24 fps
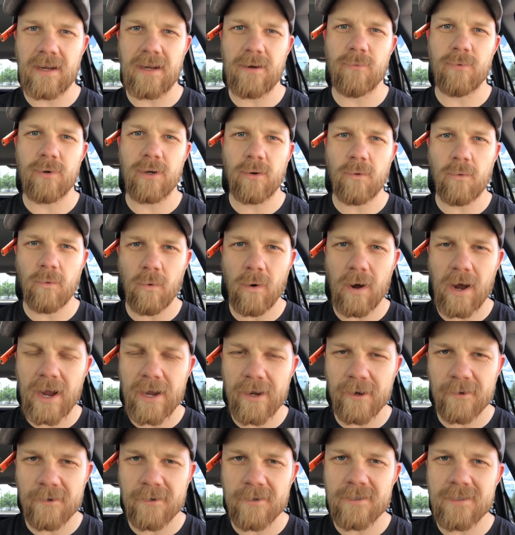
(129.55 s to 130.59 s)
that it
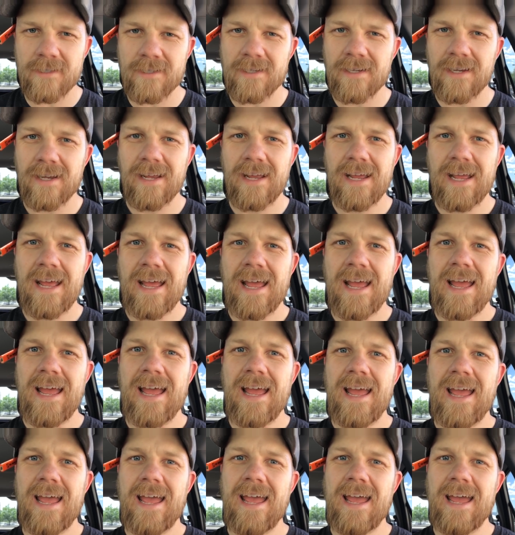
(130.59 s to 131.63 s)
requires
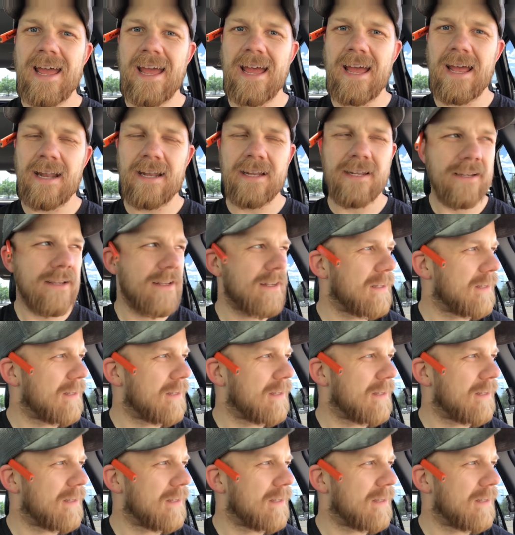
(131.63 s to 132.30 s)
and